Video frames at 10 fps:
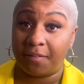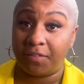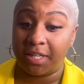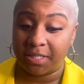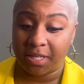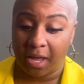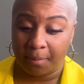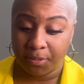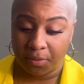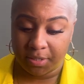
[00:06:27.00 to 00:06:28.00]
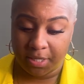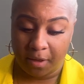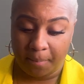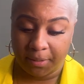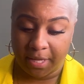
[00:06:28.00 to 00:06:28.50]
these tops on
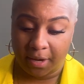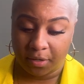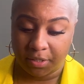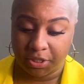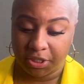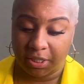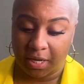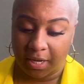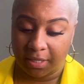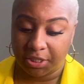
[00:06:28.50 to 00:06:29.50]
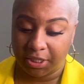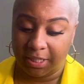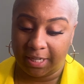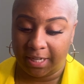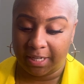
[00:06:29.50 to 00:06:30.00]
sale, but they are the
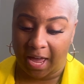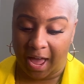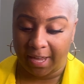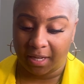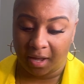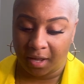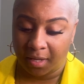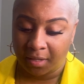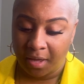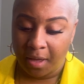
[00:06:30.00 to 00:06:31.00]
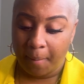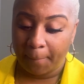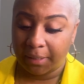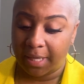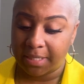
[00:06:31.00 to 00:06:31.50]
Shein Icon
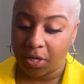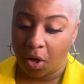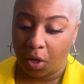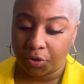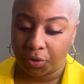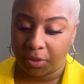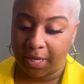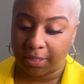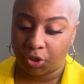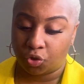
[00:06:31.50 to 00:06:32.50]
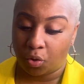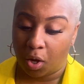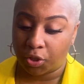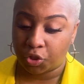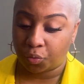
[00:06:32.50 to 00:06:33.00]
plus halter neck
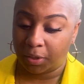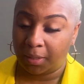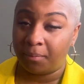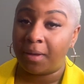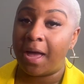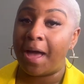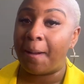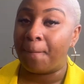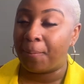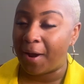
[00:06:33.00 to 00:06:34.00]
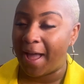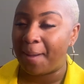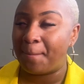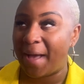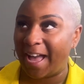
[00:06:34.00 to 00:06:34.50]
drawstring
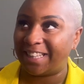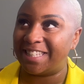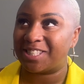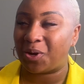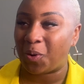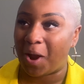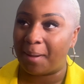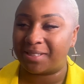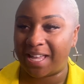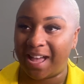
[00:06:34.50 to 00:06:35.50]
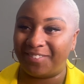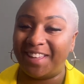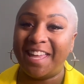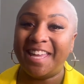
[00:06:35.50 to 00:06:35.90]
backless crop top.